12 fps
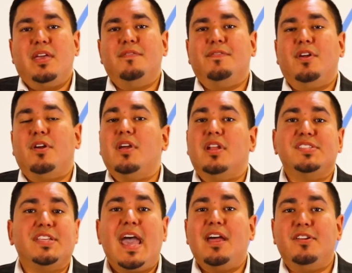If they're going to
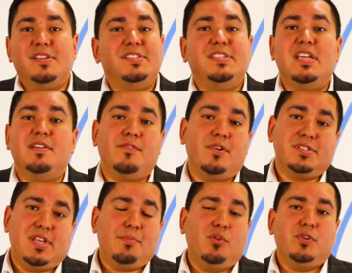scatter at sea, for example,